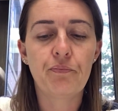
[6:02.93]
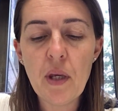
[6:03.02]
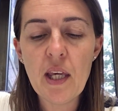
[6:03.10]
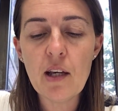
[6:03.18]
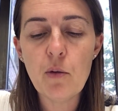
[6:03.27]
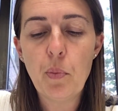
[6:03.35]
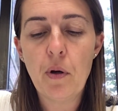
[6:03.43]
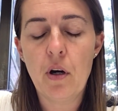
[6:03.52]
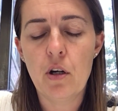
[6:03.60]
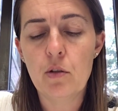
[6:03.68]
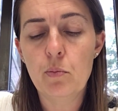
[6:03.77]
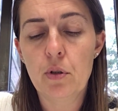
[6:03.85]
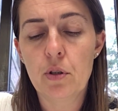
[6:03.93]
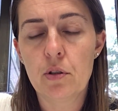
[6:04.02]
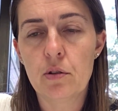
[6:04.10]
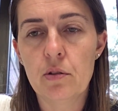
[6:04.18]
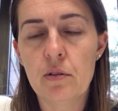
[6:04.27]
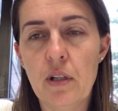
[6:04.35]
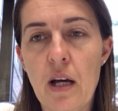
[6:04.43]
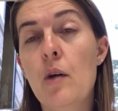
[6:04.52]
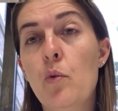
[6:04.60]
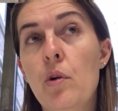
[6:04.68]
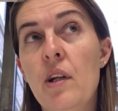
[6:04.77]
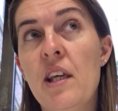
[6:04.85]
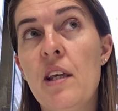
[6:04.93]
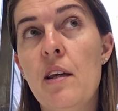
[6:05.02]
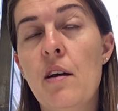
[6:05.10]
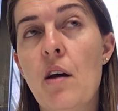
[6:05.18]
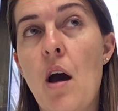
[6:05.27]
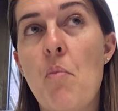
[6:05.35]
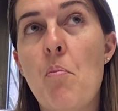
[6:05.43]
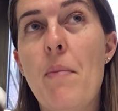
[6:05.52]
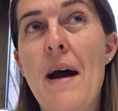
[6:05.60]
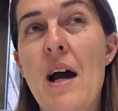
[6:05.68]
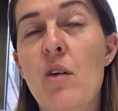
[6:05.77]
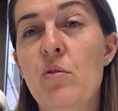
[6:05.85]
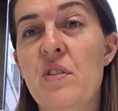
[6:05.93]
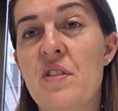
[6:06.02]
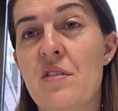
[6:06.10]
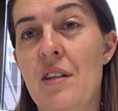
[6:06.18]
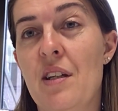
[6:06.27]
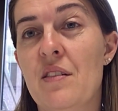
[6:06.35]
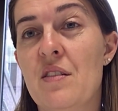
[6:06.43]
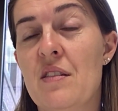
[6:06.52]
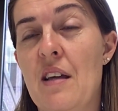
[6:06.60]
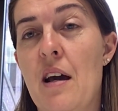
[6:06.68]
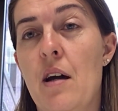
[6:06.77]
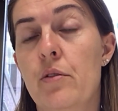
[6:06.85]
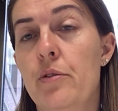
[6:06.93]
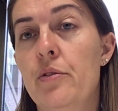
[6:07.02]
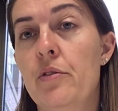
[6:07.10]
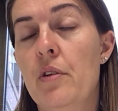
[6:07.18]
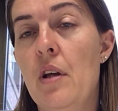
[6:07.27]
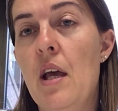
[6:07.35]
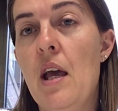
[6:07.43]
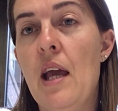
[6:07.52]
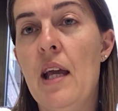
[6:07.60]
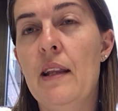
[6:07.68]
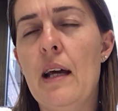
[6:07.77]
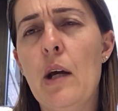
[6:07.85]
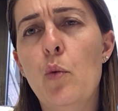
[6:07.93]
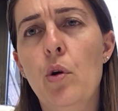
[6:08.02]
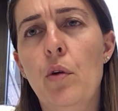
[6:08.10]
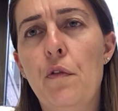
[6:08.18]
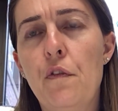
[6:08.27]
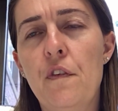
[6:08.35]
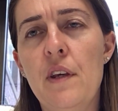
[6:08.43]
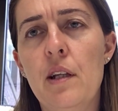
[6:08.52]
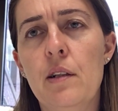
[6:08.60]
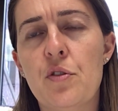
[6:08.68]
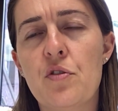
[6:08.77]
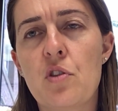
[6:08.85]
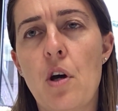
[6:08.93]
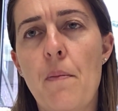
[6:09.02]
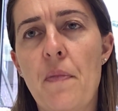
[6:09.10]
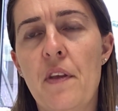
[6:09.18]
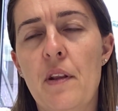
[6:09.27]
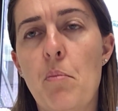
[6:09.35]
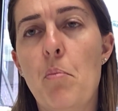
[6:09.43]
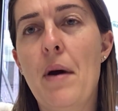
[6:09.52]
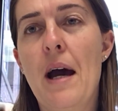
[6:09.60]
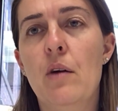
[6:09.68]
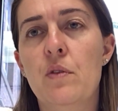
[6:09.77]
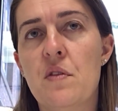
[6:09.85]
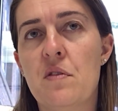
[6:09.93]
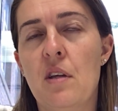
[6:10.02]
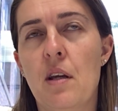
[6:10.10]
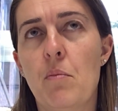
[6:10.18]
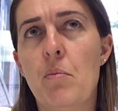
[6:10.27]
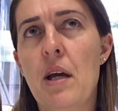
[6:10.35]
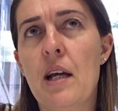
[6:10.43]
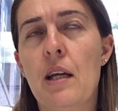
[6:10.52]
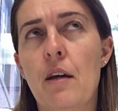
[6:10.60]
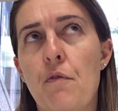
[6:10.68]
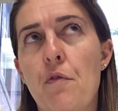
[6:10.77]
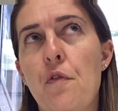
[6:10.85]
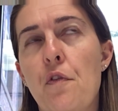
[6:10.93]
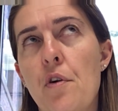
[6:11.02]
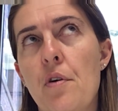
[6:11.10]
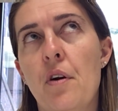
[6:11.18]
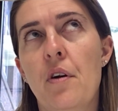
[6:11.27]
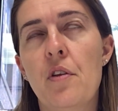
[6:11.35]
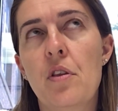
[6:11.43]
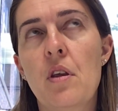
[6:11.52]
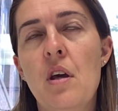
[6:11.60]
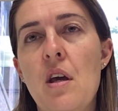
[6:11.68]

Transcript: Ping pong ball, I will hear a bouncing sound and I will feel something bouncing back and forth,